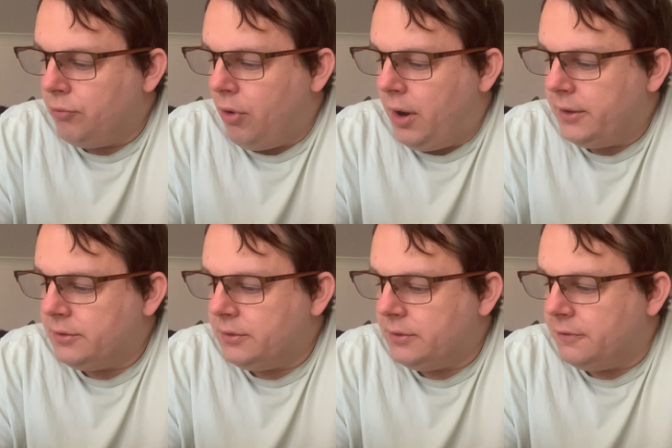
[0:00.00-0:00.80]

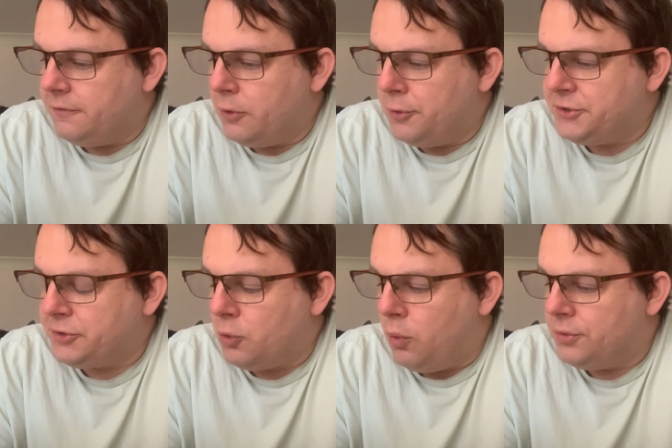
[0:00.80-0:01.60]
write the
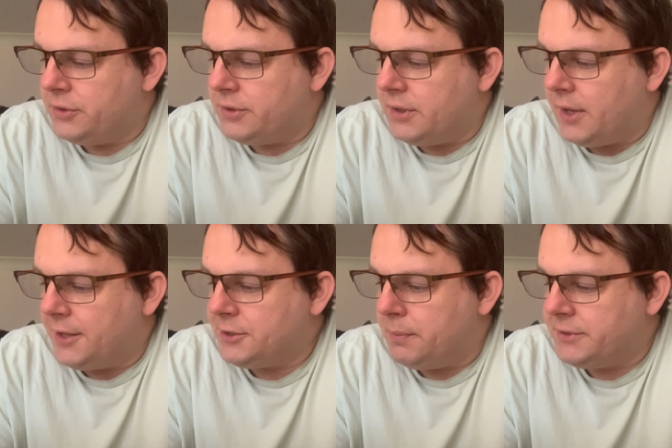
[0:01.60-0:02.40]
first quantity
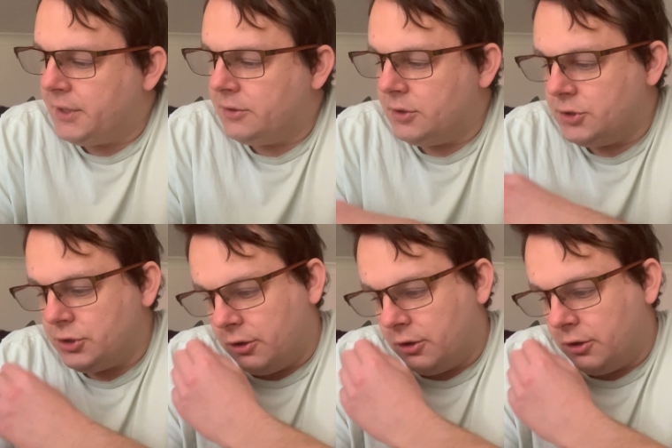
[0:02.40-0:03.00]
as a percentage